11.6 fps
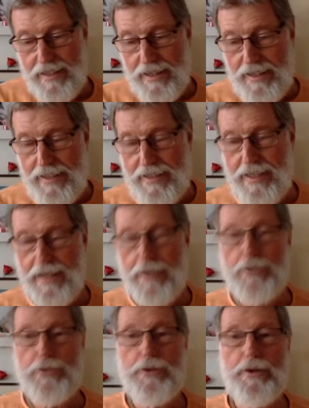And I said it
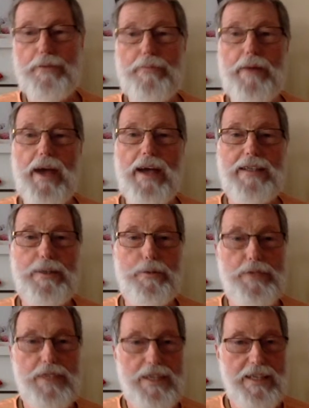to him as he
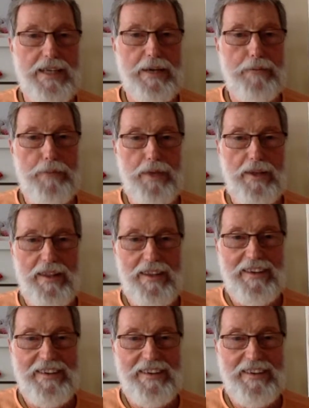was eating a meal.